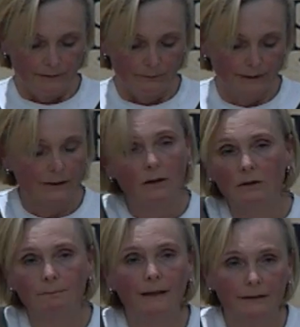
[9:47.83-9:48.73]
We are
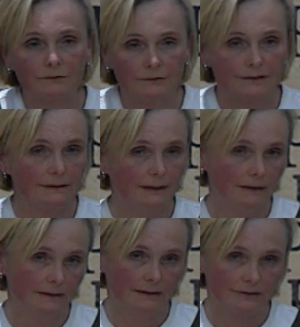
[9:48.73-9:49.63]
all patriots,
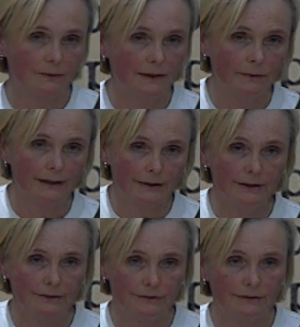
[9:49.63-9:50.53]
and that's why we are
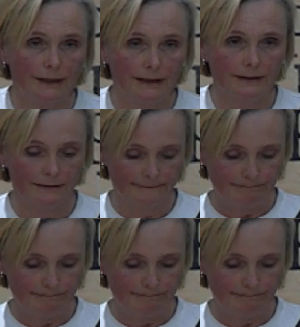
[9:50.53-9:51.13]
here tonight.